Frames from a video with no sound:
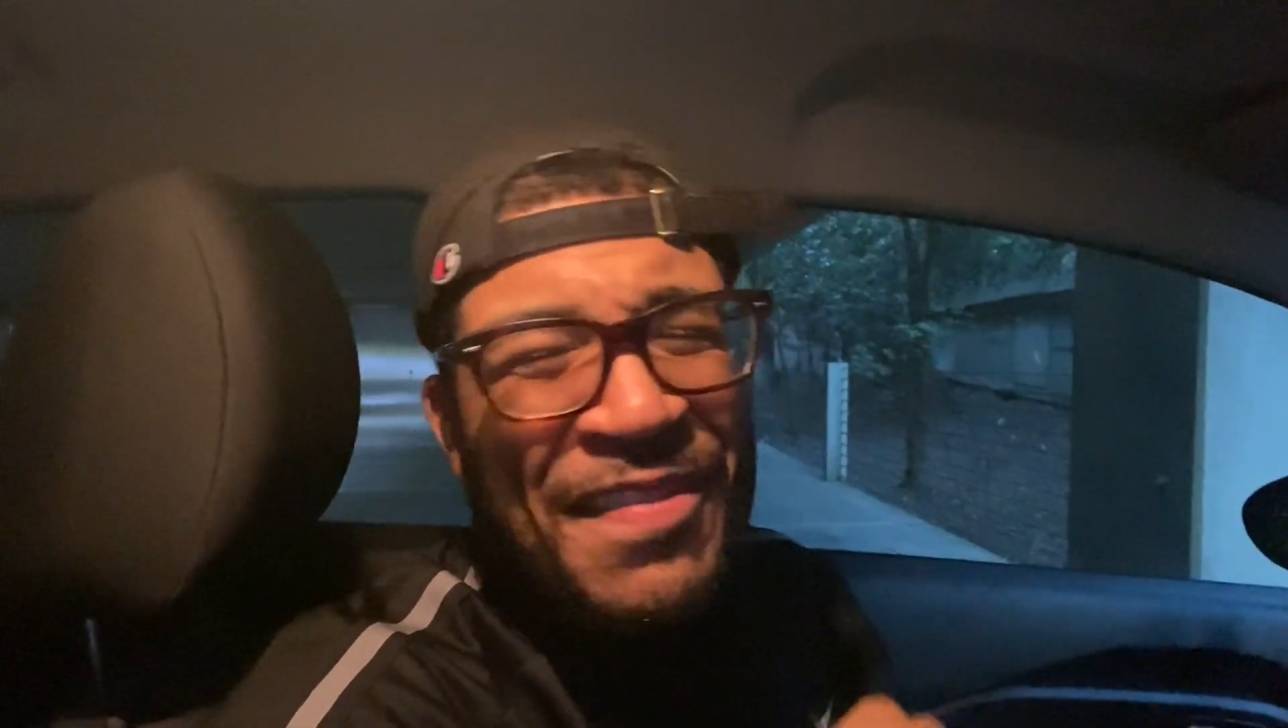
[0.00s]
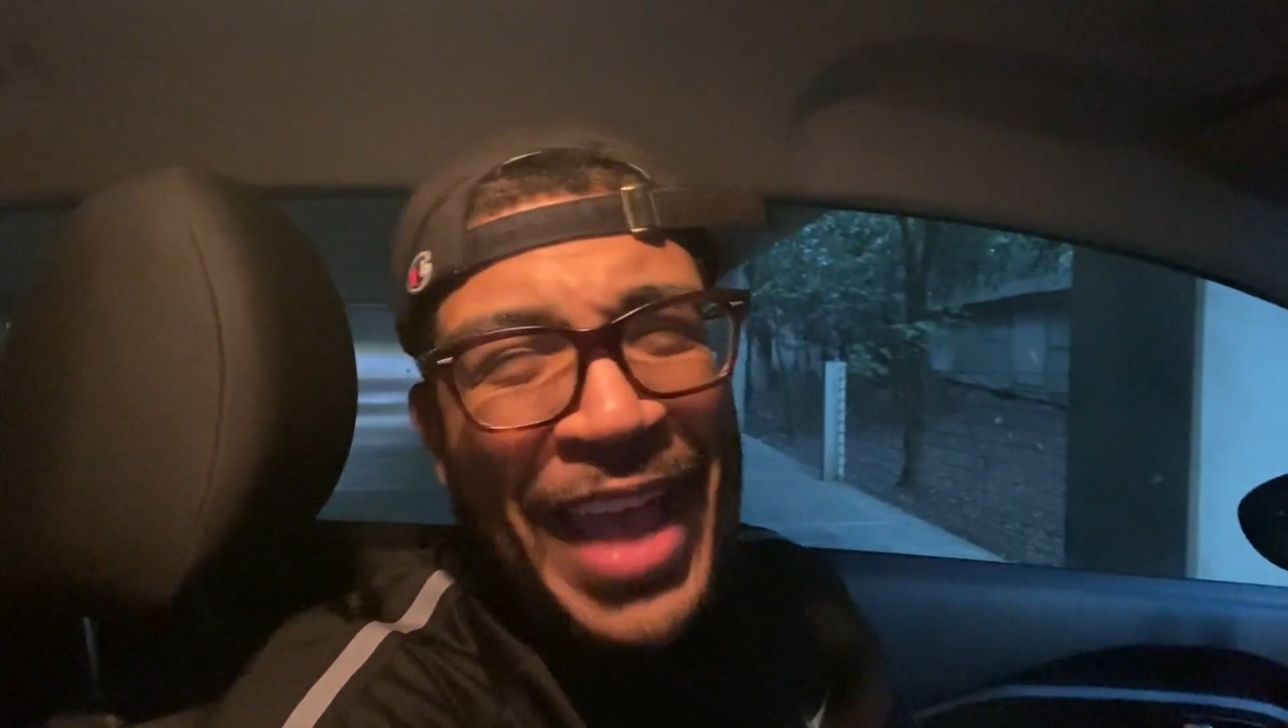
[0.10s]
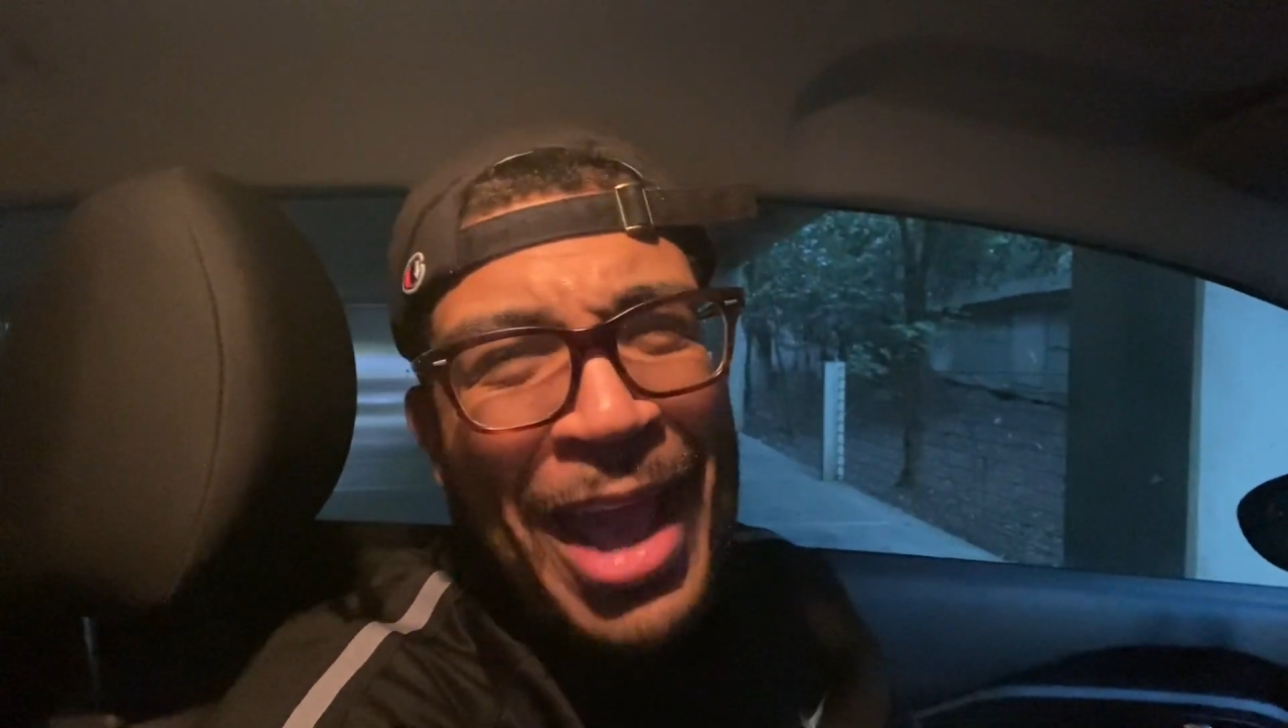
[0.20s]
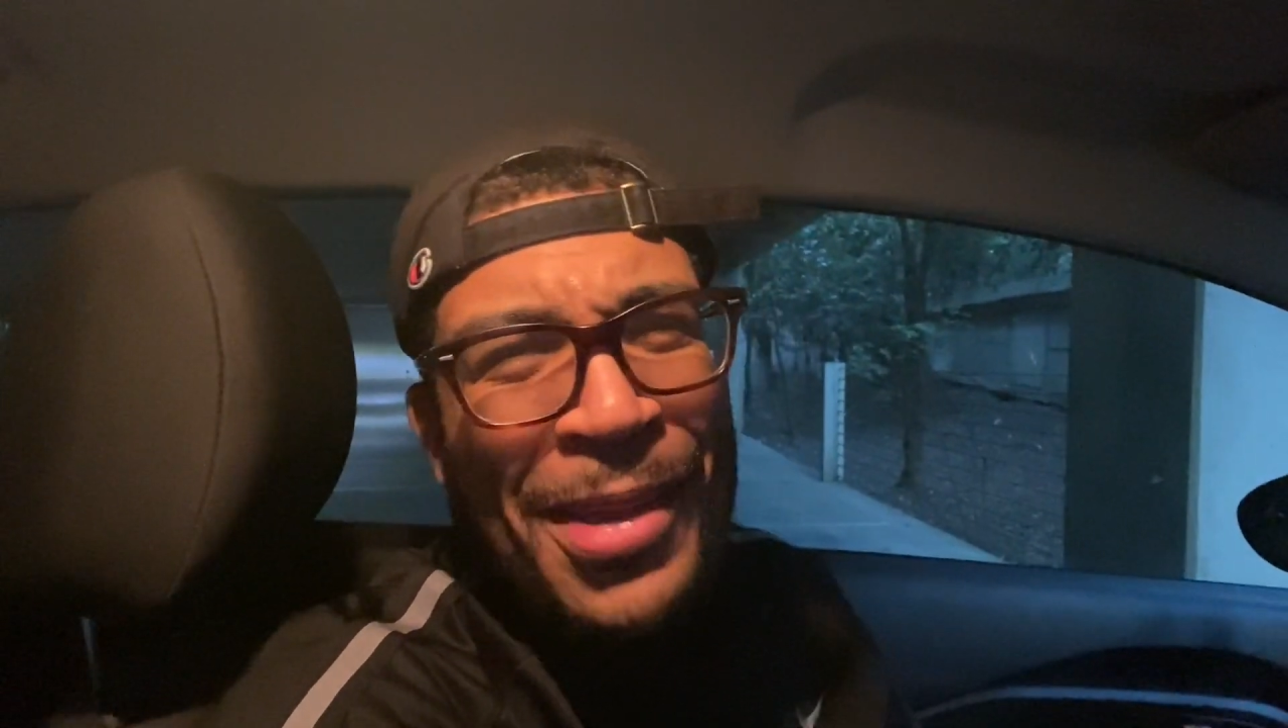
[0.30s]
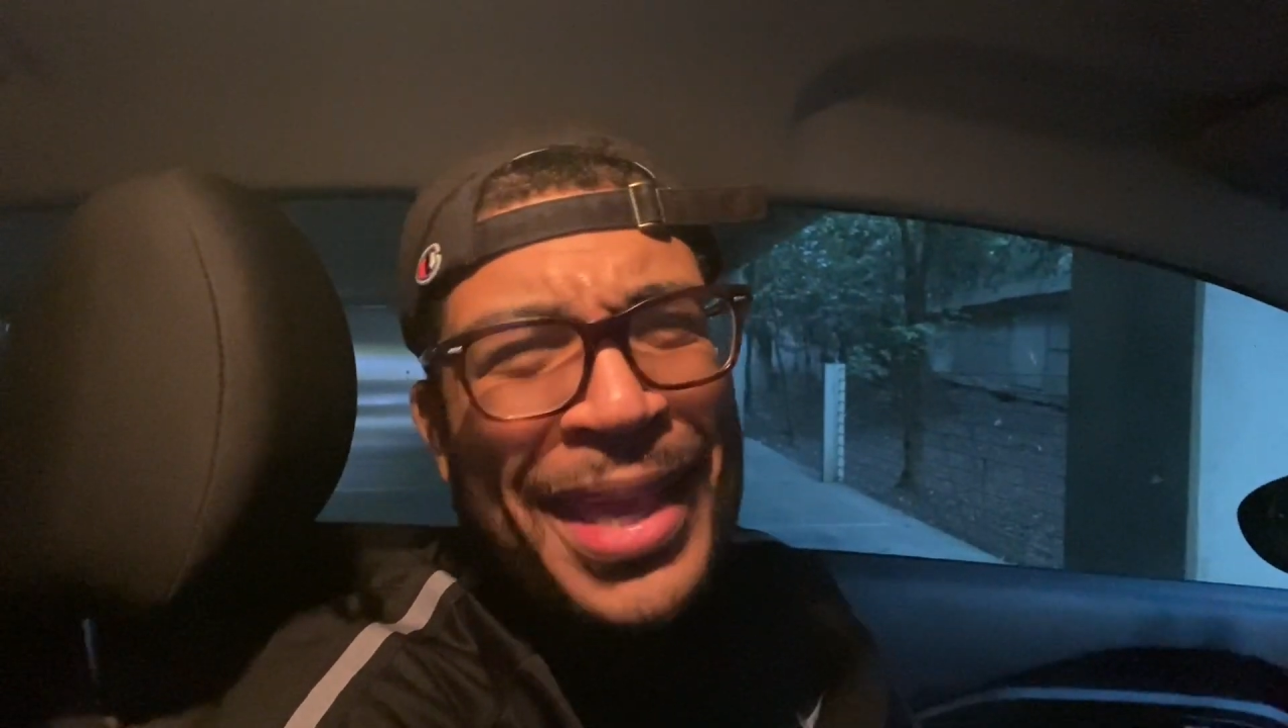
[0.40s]

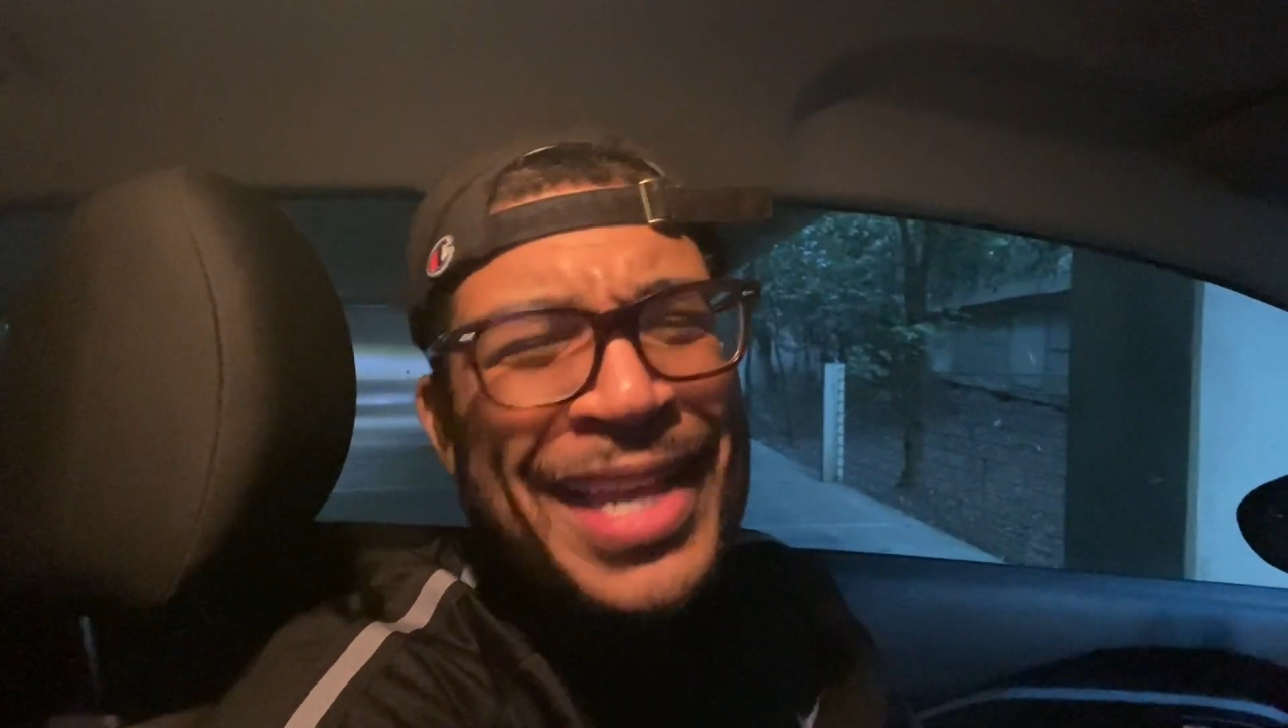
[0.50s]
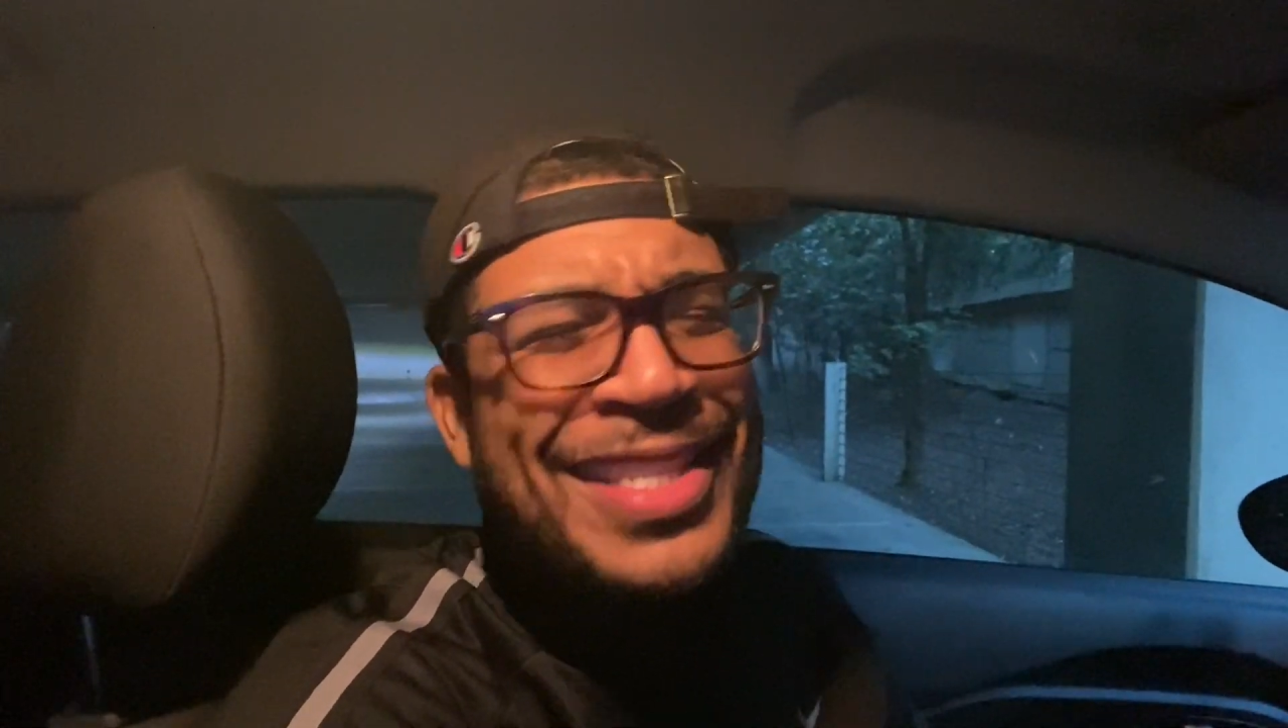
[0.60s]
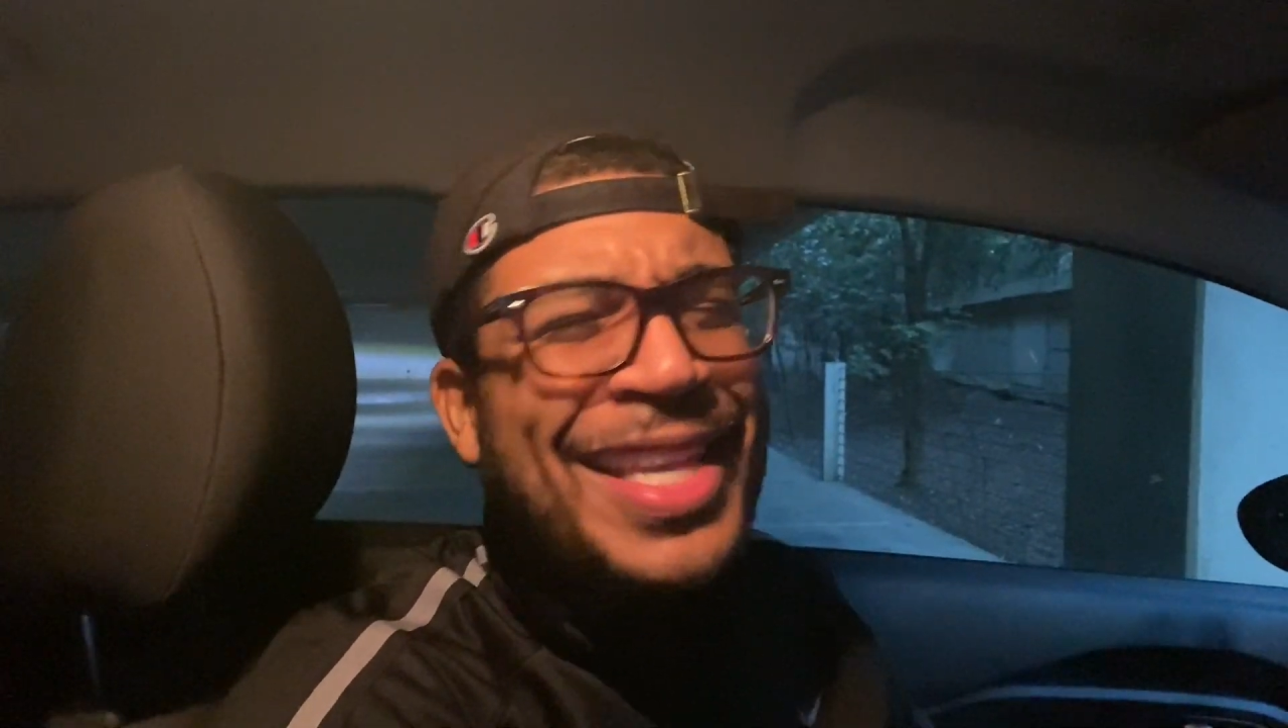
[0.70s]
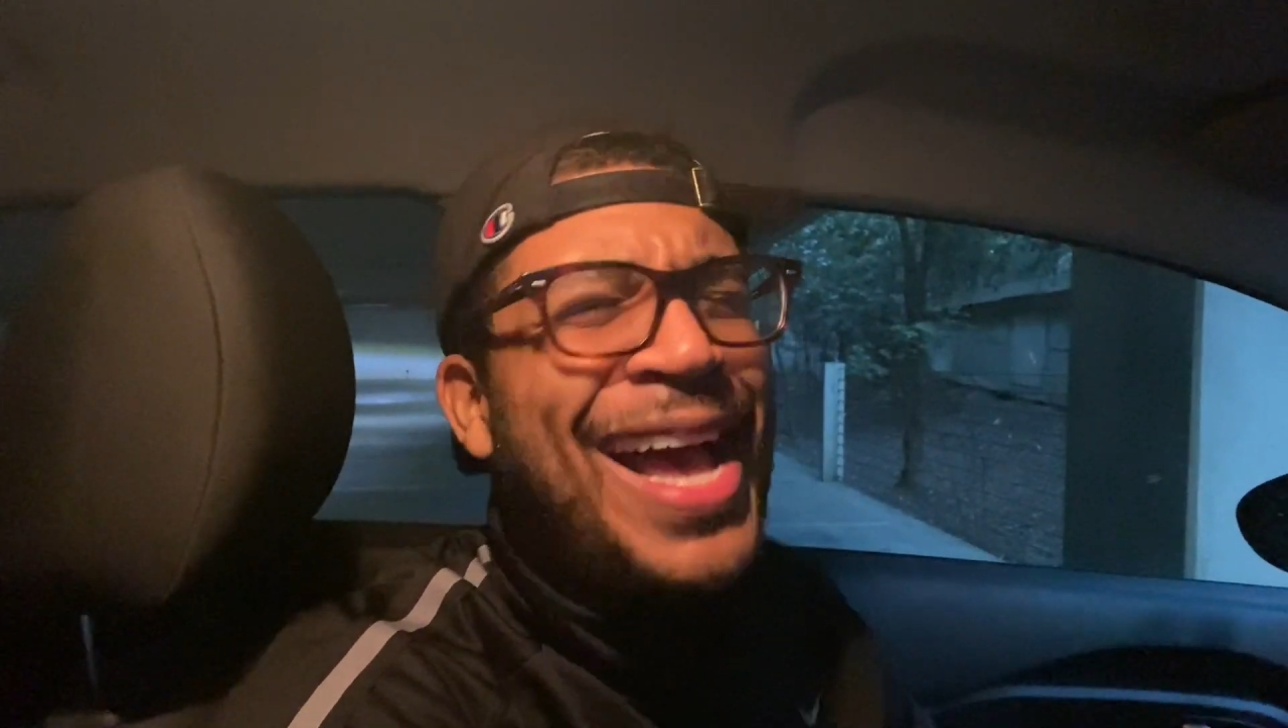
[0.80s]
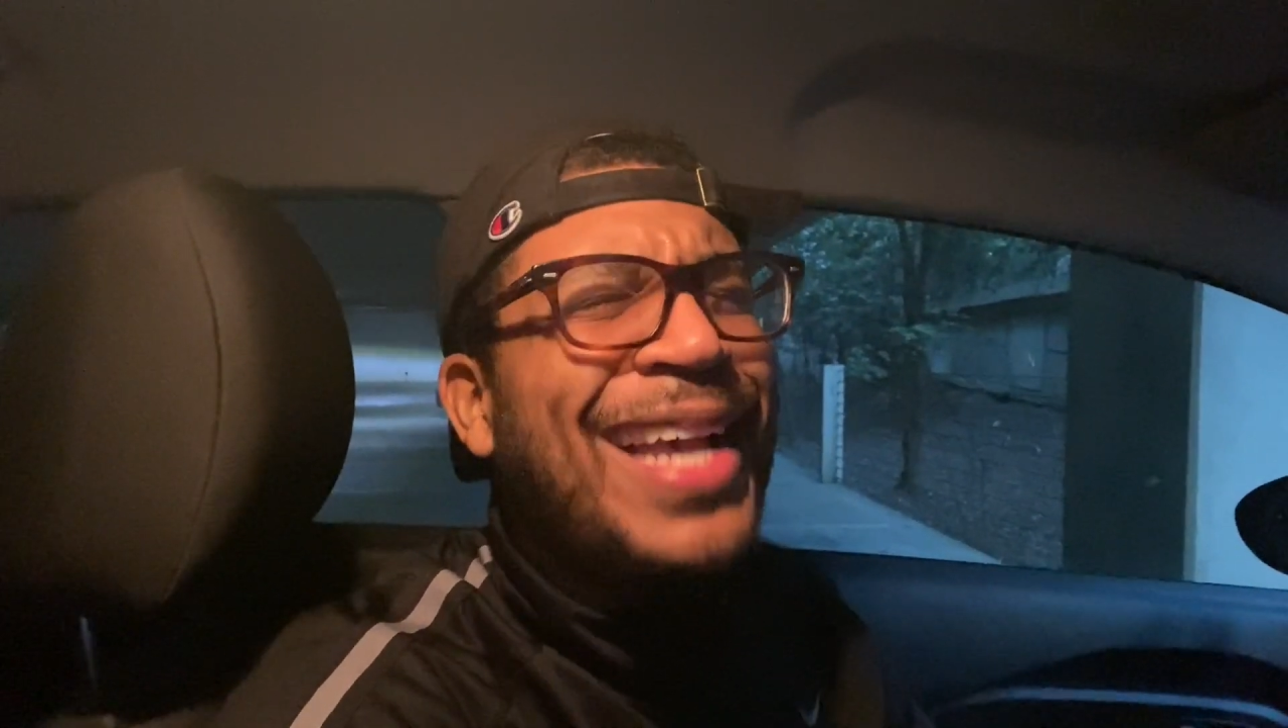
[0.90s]

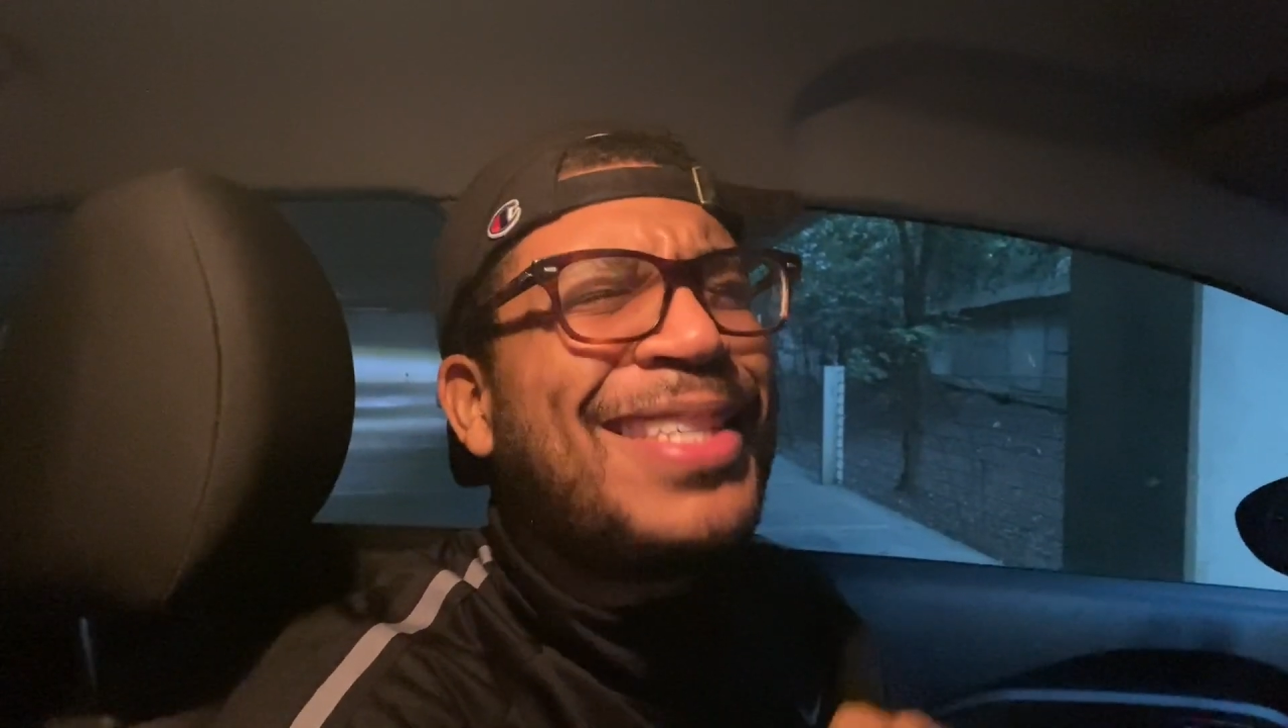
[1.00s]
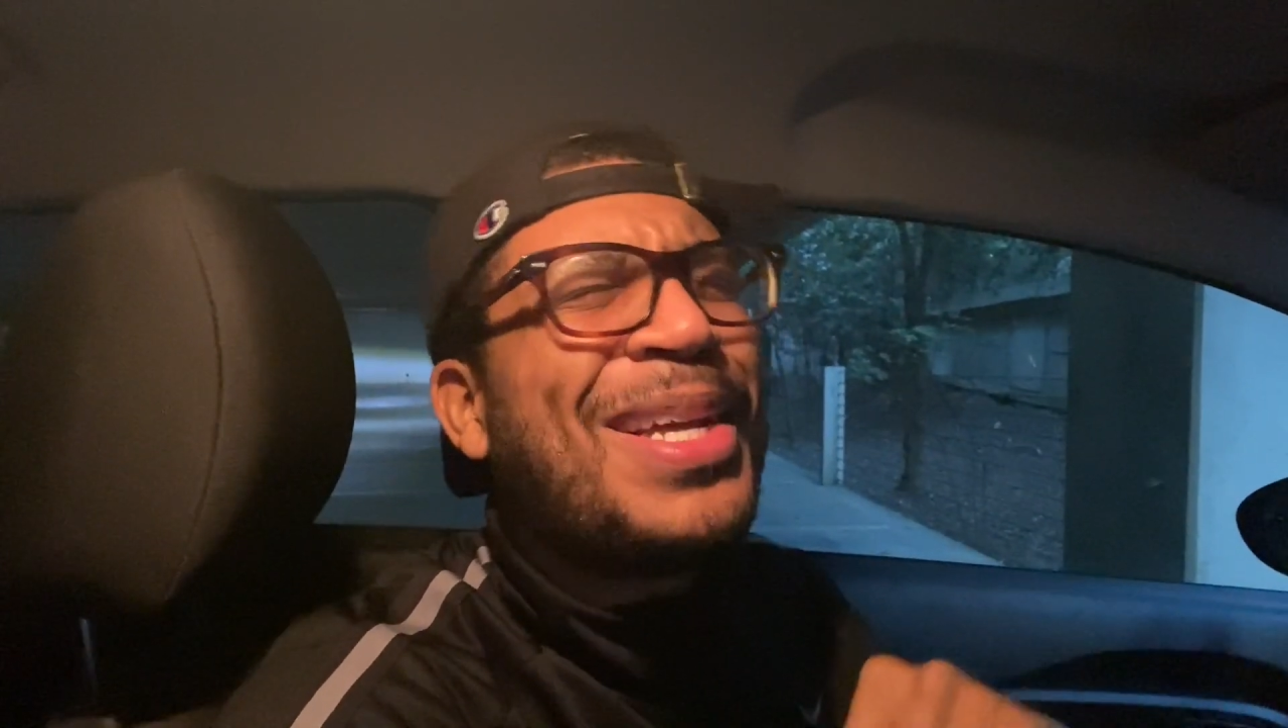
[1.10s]
Falcons because